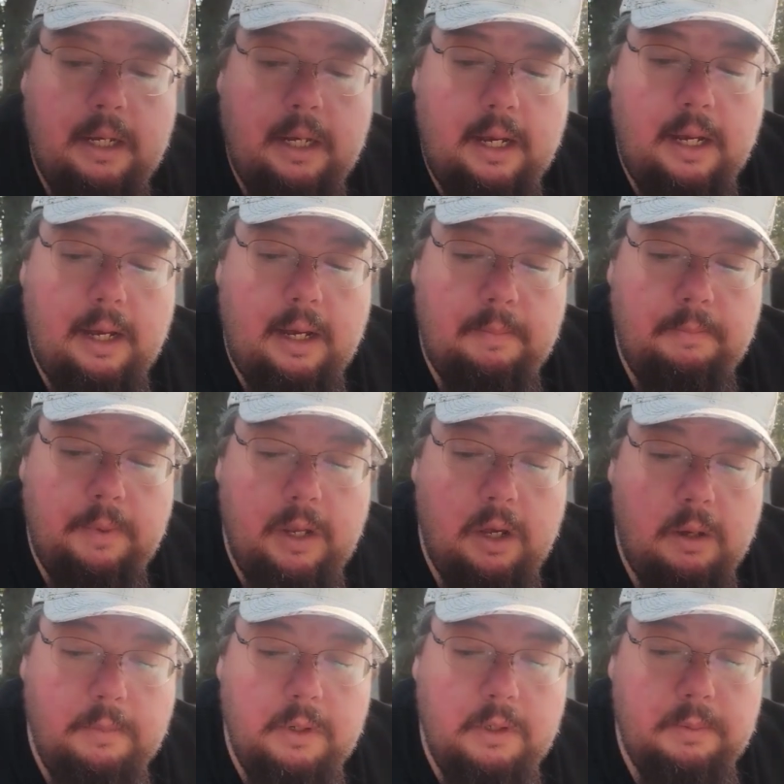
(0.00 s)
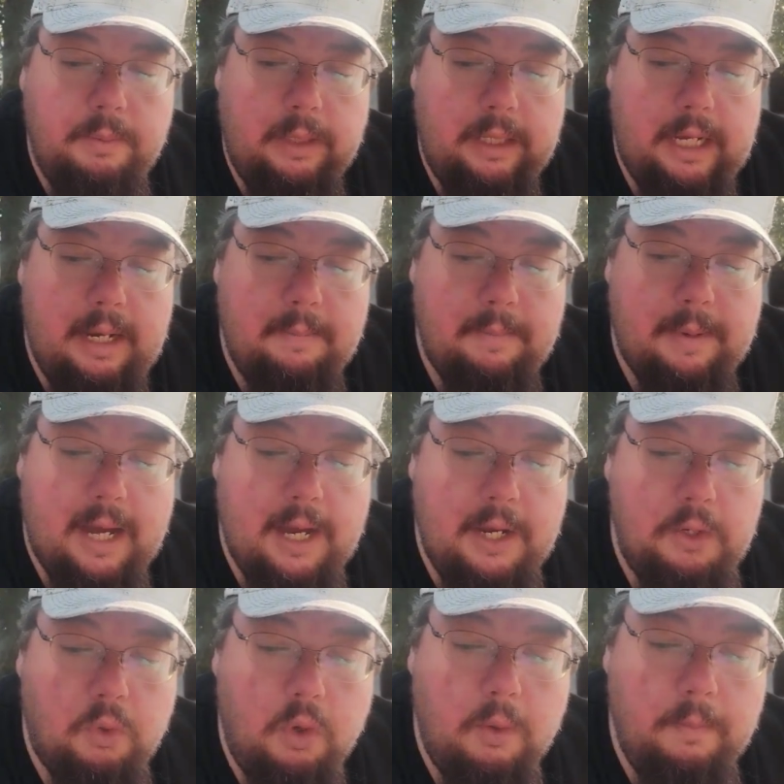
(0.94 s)
Helmer, played
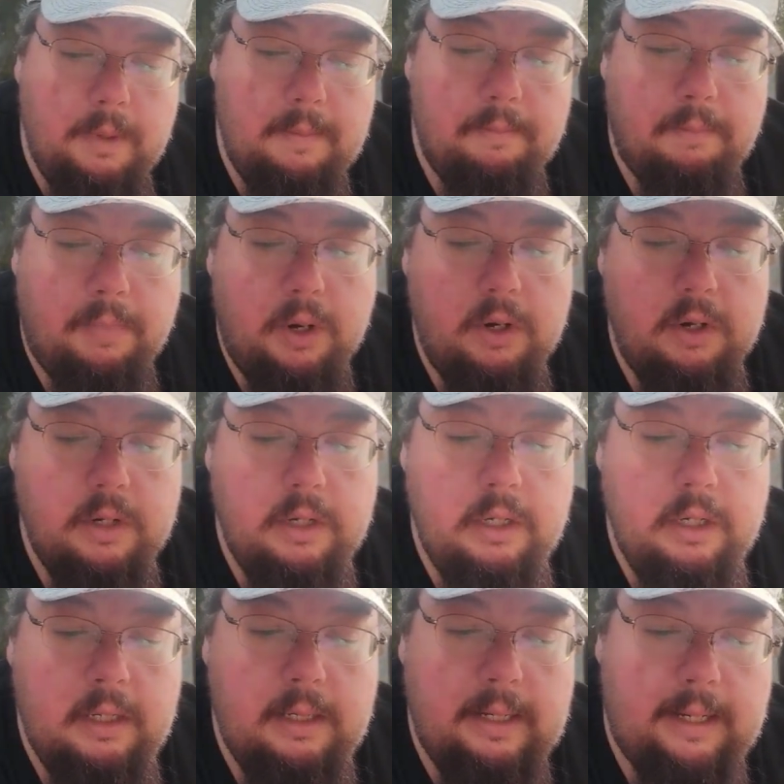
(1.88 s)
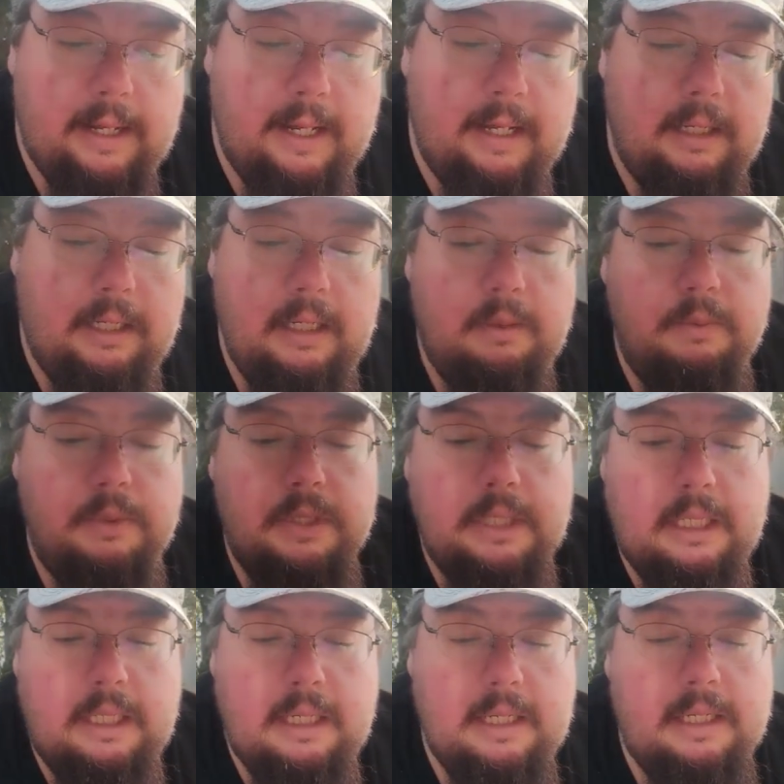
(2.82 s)
by Norman Burton. He
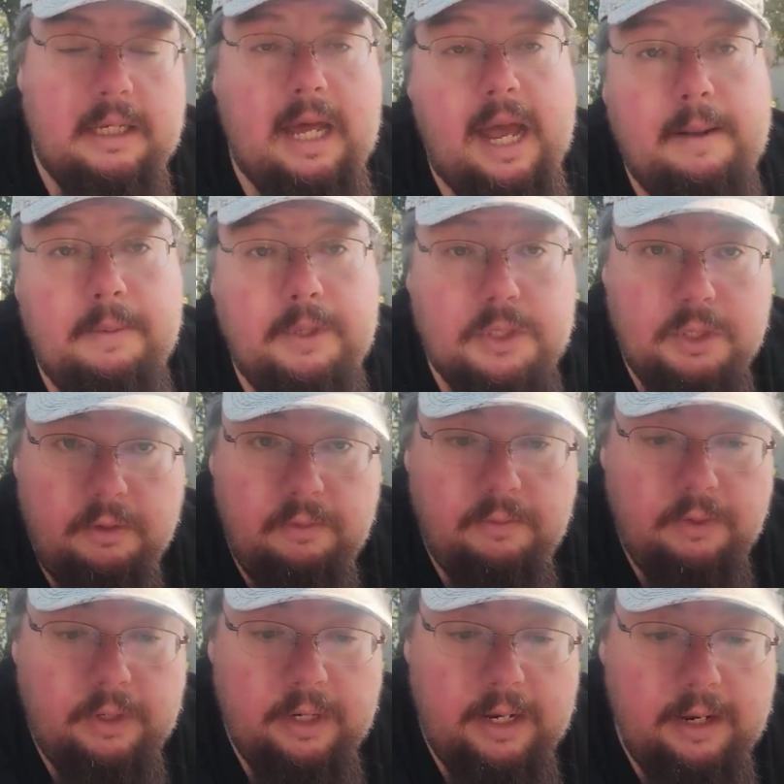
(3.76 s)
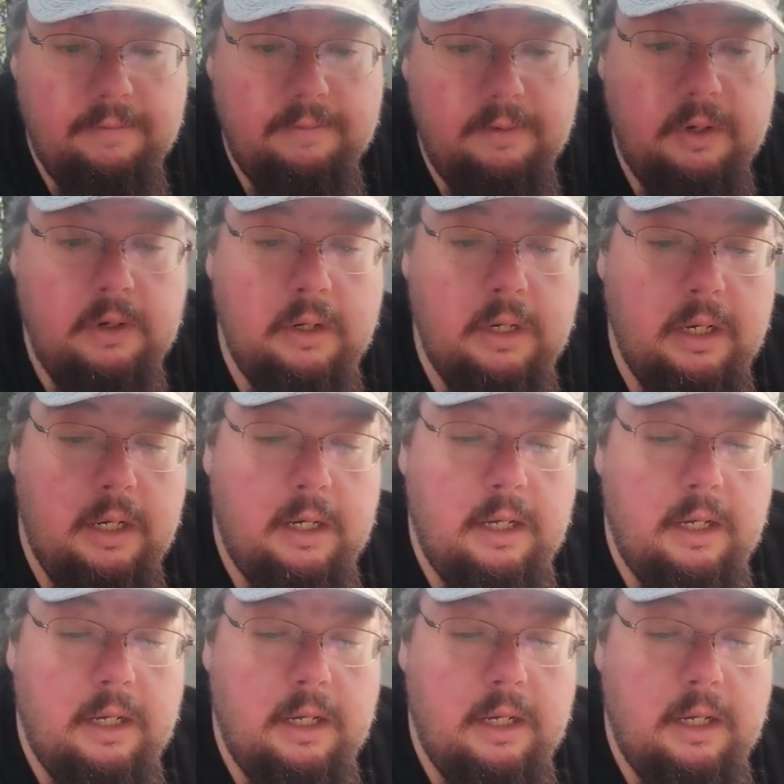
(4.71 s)
was in Diamonds Are Forever.